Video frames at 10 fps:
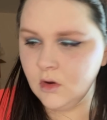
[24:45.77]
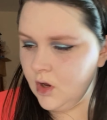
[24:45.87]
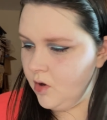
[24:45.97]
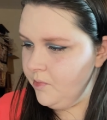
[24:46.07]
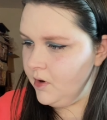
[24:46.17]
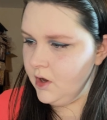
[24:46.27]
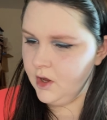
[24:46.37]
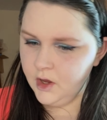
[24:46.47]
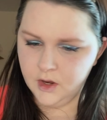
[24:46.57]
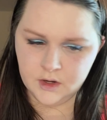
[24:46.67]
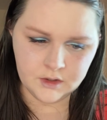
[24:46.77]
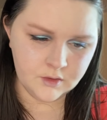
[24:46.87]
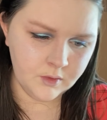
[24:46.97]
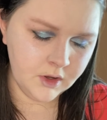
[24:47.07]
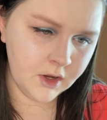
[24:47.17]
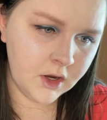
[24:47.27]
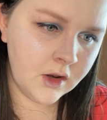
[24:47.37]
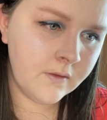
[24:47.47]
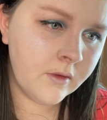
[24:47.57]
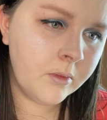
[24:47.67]
I'll put, what kind
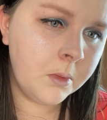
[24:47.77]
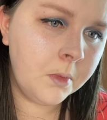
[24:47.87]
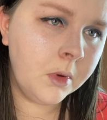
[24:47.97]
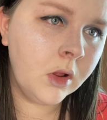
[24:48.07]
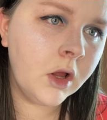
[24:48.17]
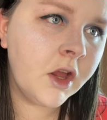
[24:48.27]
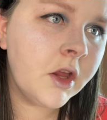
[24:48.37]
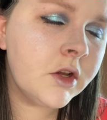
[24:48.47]
of a blush?